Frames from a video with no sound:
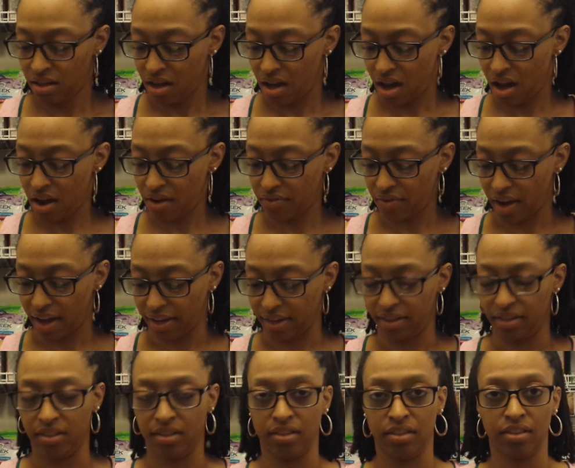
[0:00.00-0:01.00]
All right.
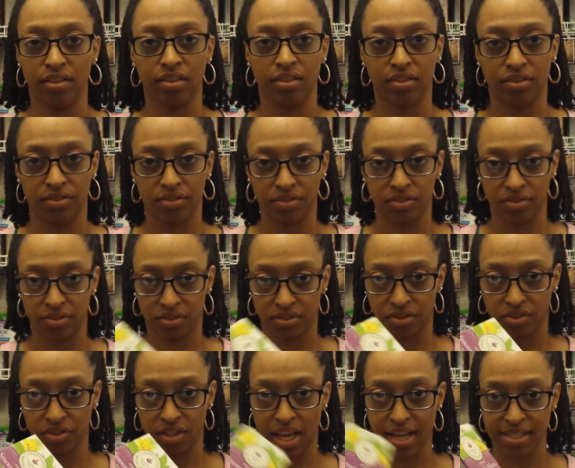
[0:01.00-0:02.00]

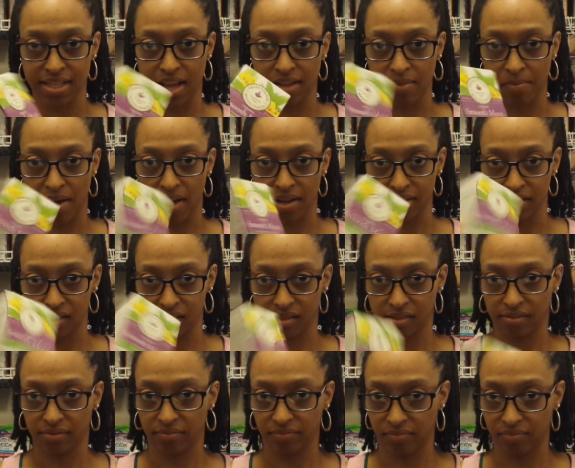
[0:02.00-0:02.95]
So that's how the box